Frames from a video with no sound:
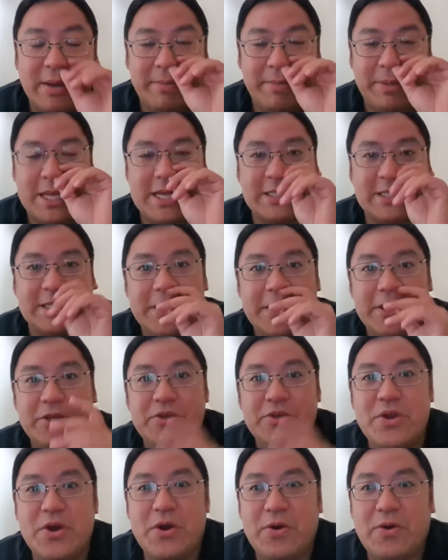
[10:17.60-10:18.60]
Plus,
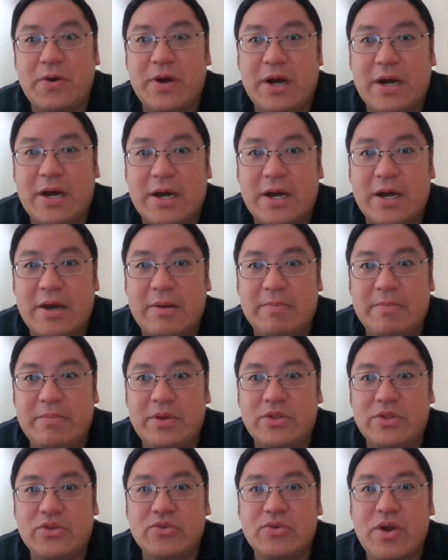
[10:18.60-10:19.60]

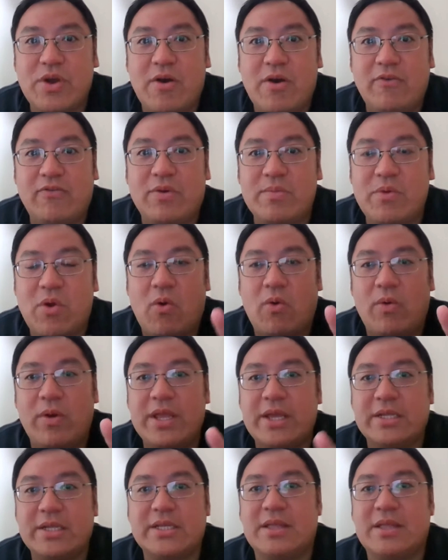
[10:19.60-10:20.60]
to go from
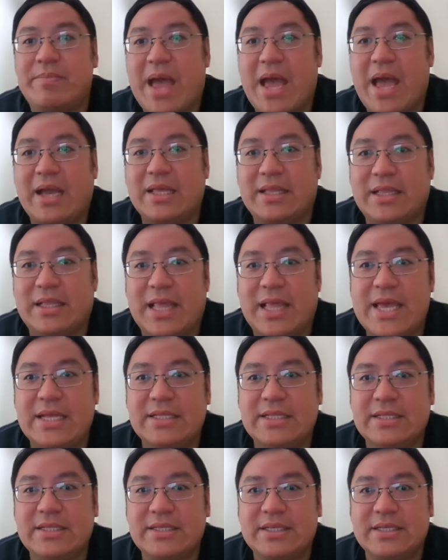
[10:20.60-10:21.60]
cornea to the back of the
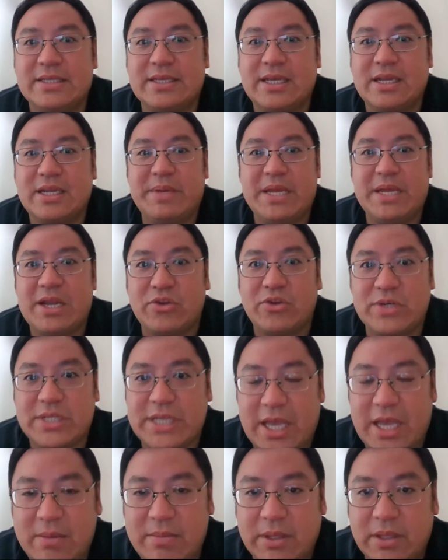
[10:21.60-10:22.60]
lens, it's going to be another
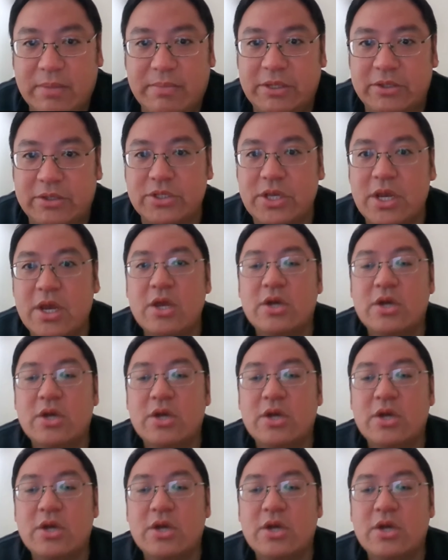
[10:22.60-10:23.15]
10 millimeters.